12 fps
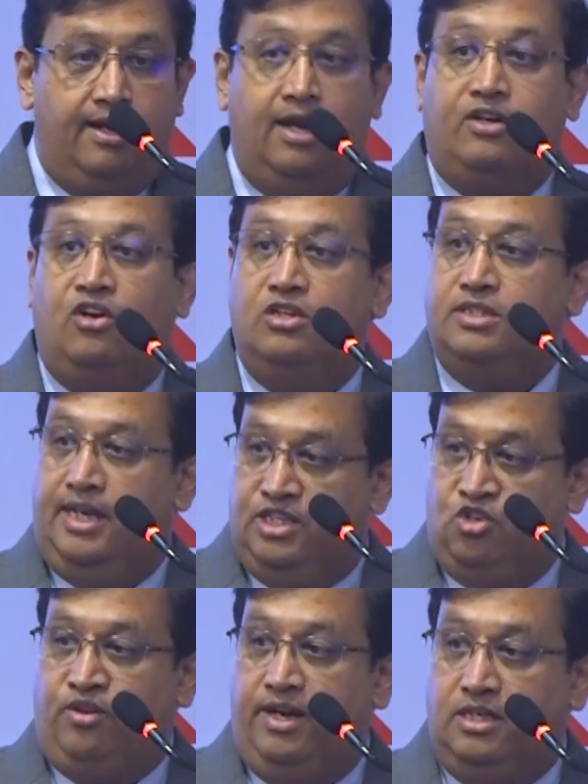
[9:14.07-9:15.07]
across
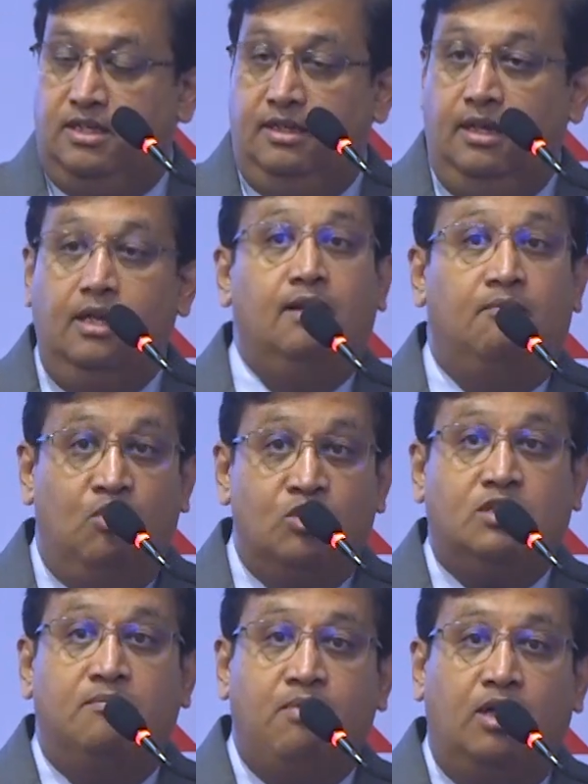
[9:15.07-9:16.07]
education,
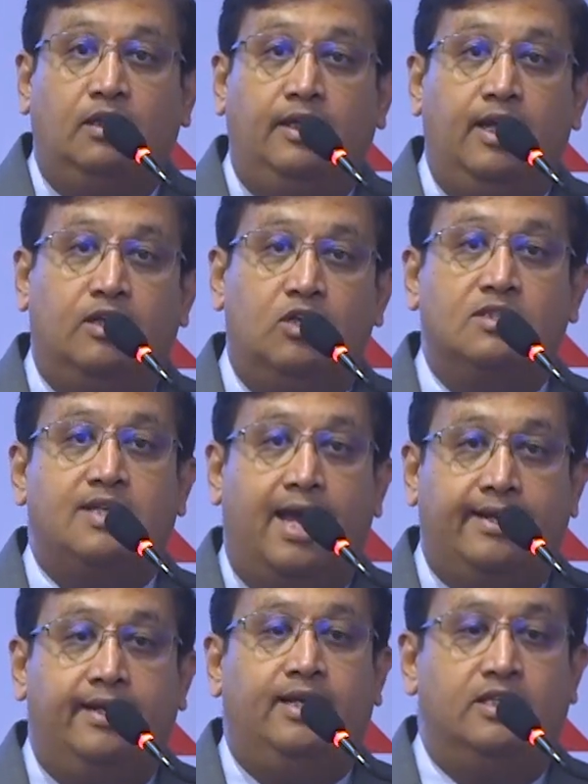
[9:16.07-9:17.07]
most importantly across
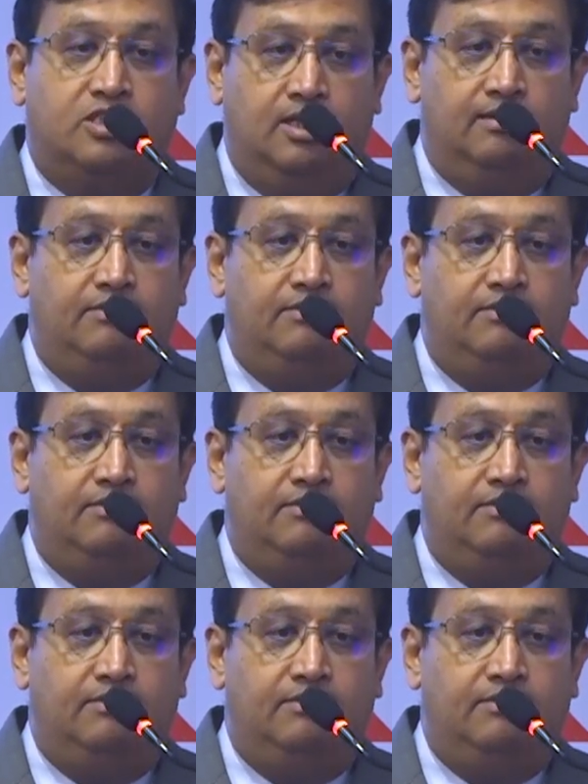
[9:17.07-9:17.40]
agriculture.